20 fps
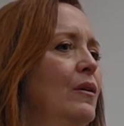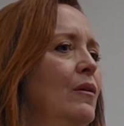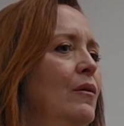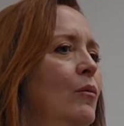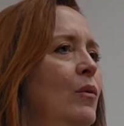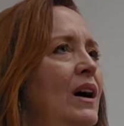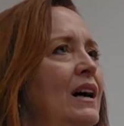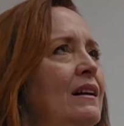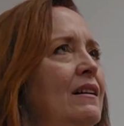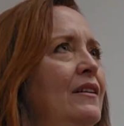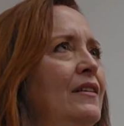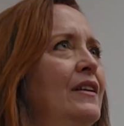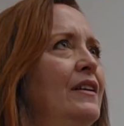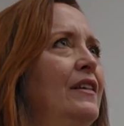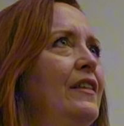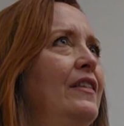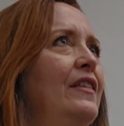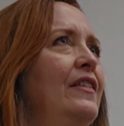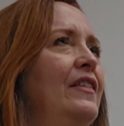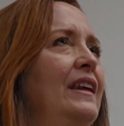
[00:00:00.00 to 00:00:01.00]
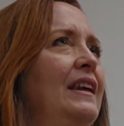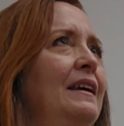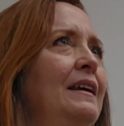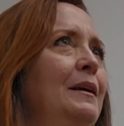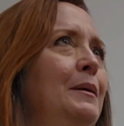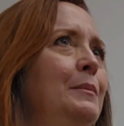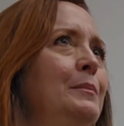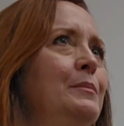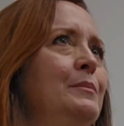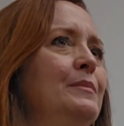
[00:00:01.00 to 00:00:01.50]
Well, the
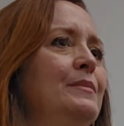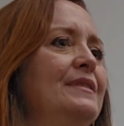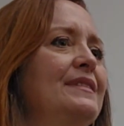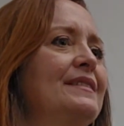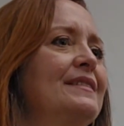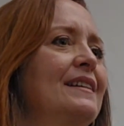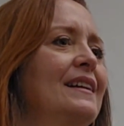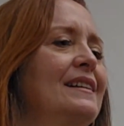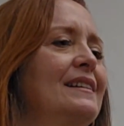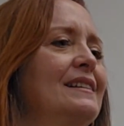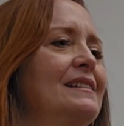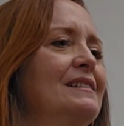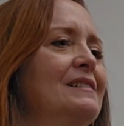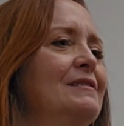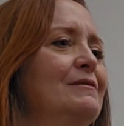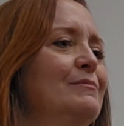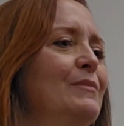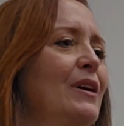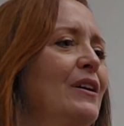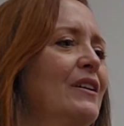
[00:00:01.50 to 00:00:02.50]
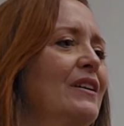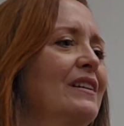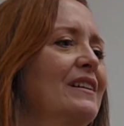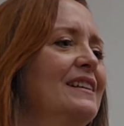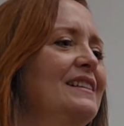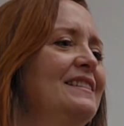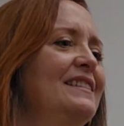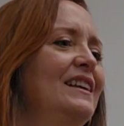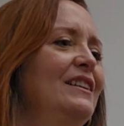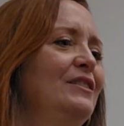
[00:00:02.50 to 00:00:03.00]
themes
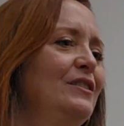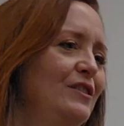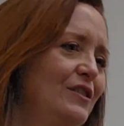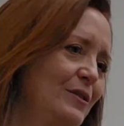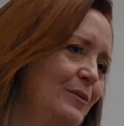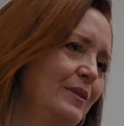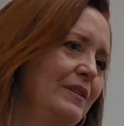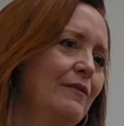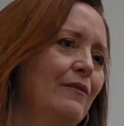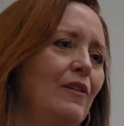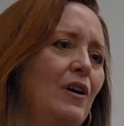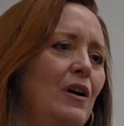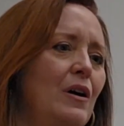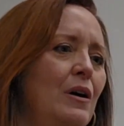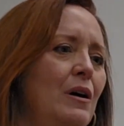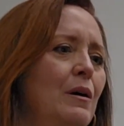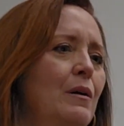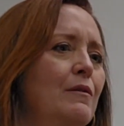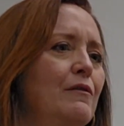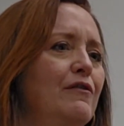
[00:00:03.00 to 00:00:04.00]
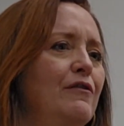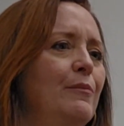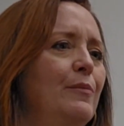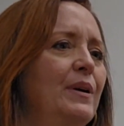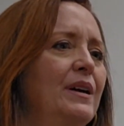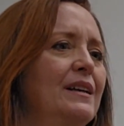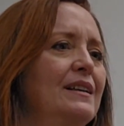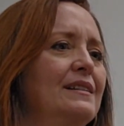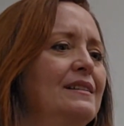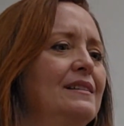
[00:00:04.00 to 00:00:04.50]
continue to evolve,
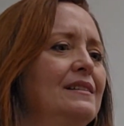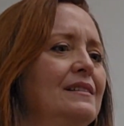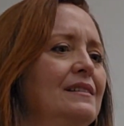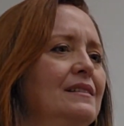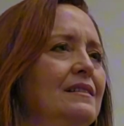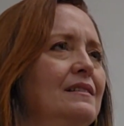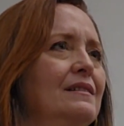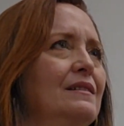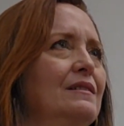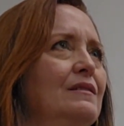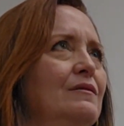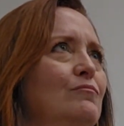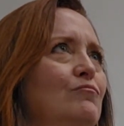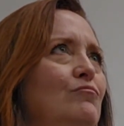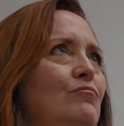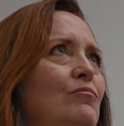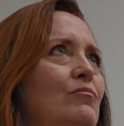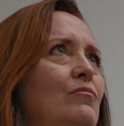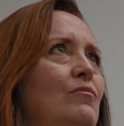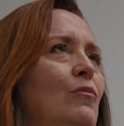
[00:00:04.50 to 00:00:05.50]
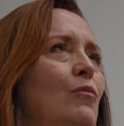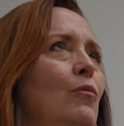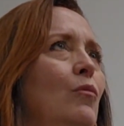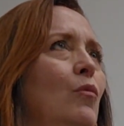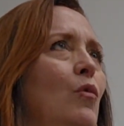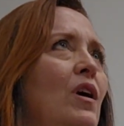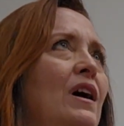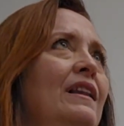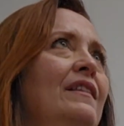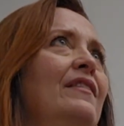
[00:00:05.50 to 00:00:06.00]
but
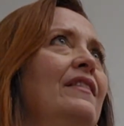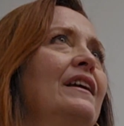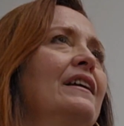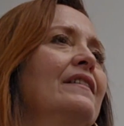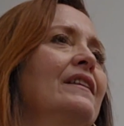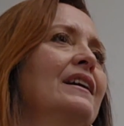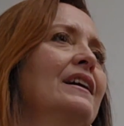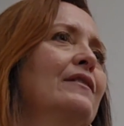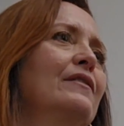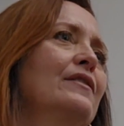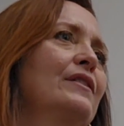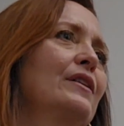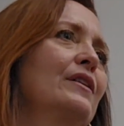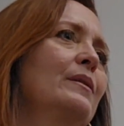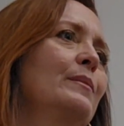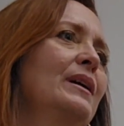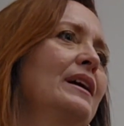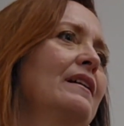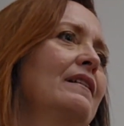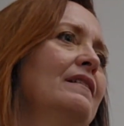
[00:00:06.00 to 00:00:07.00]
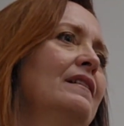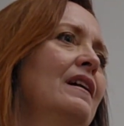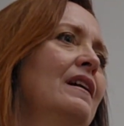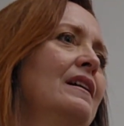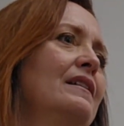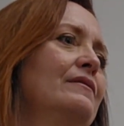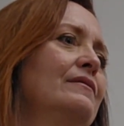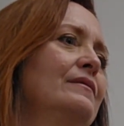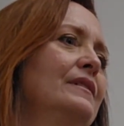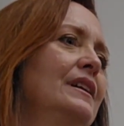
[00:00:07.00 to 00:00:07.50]
one thing that I've thought about a
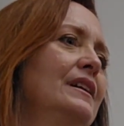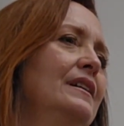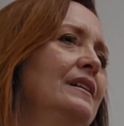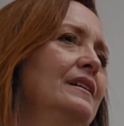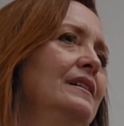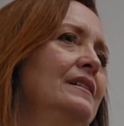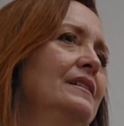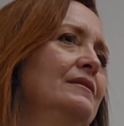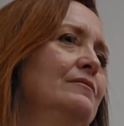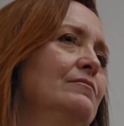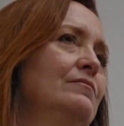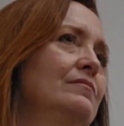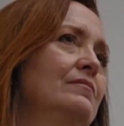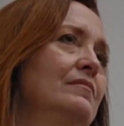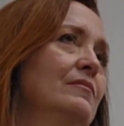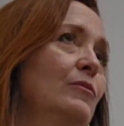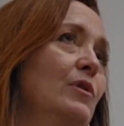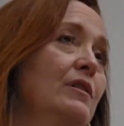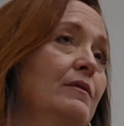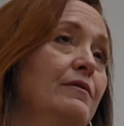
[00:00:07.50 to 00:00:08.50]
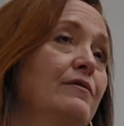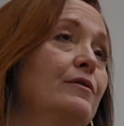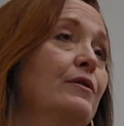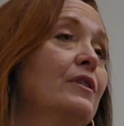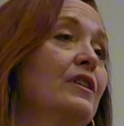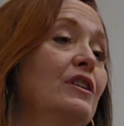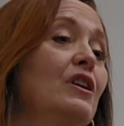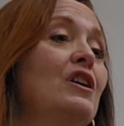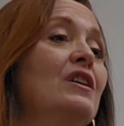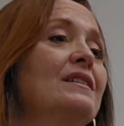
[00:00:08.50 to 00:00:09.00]
lot, for
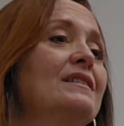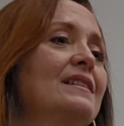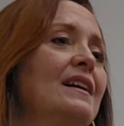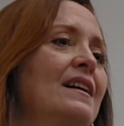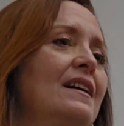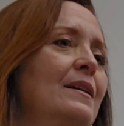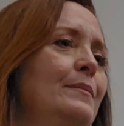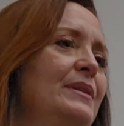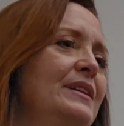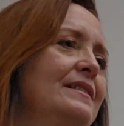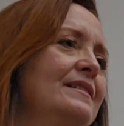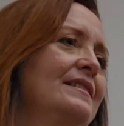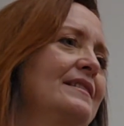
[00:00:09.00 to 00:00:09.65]
a long time, is